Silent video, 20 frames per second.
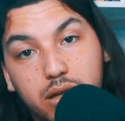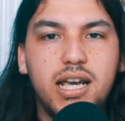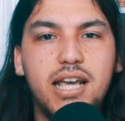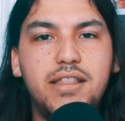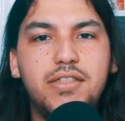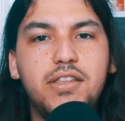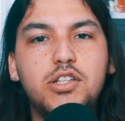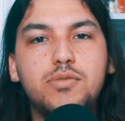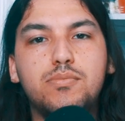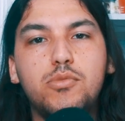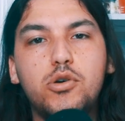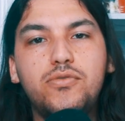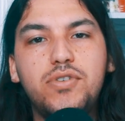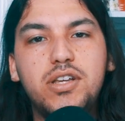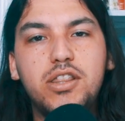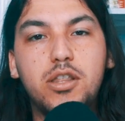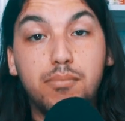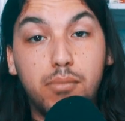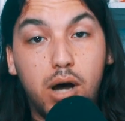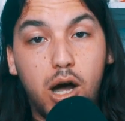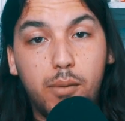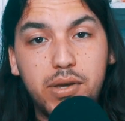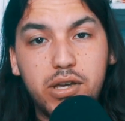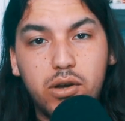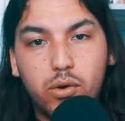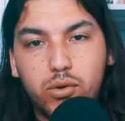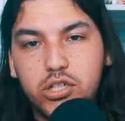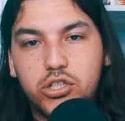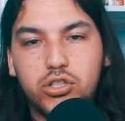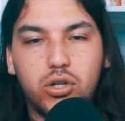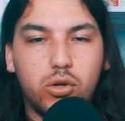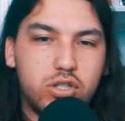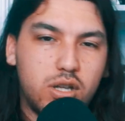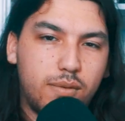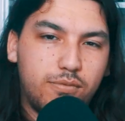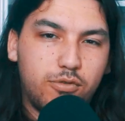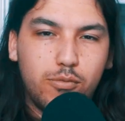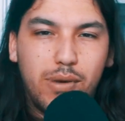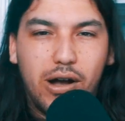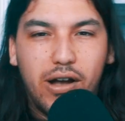In this movie, the Mummy only shows
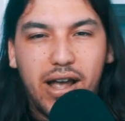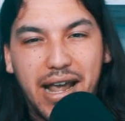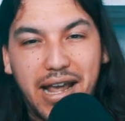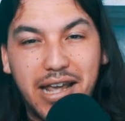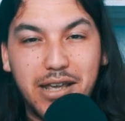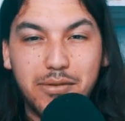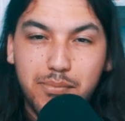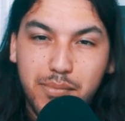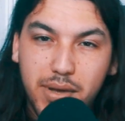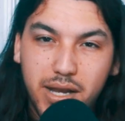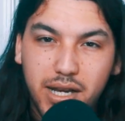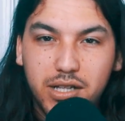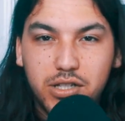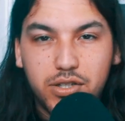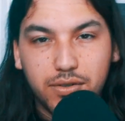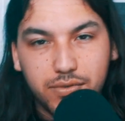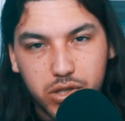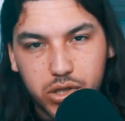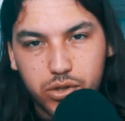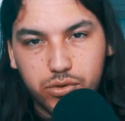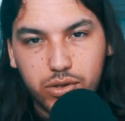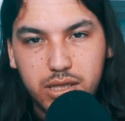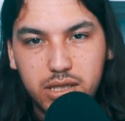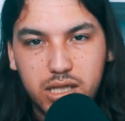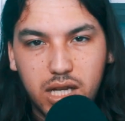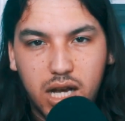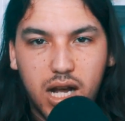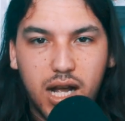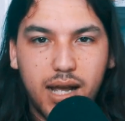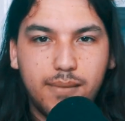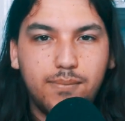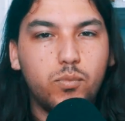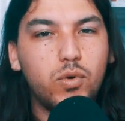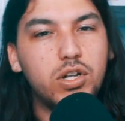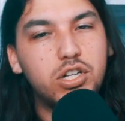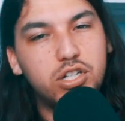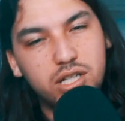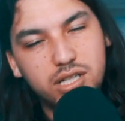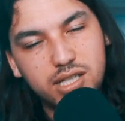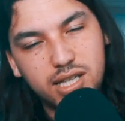up for about 8 minutes of screen time,
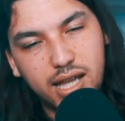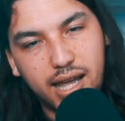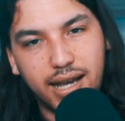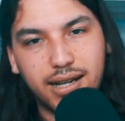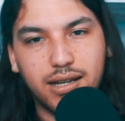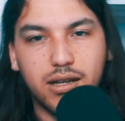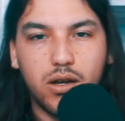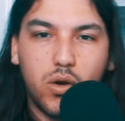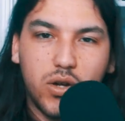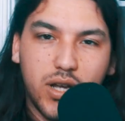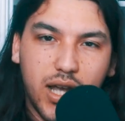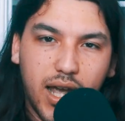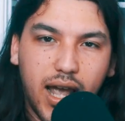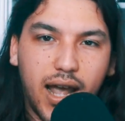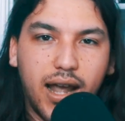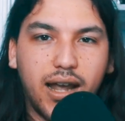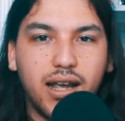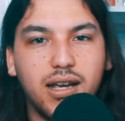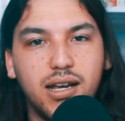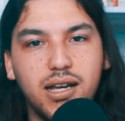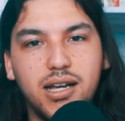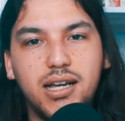which is like, okay,